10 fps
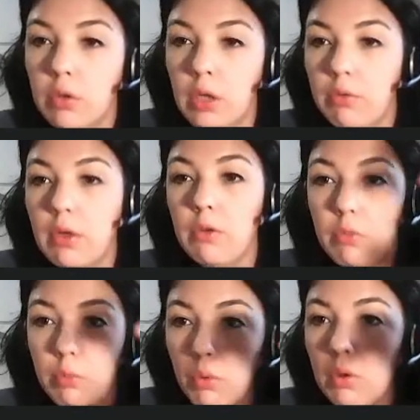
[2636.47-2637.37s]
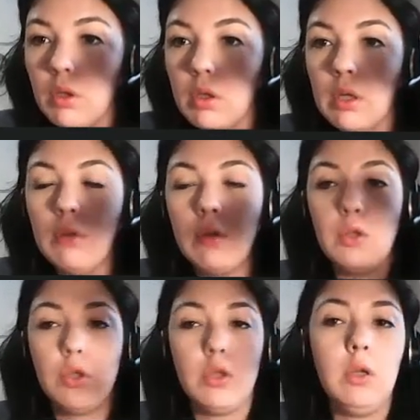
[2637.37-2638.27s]
and very small, and
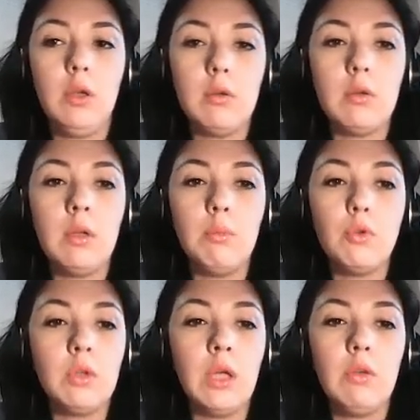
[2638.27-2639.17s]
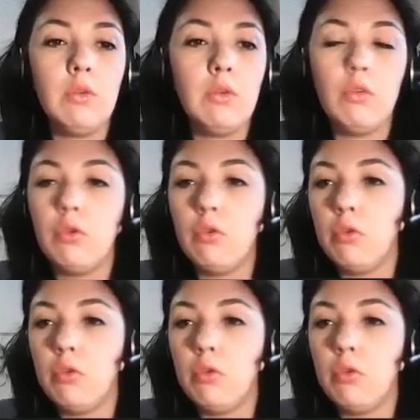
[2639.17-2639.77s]
actually in most cases it's not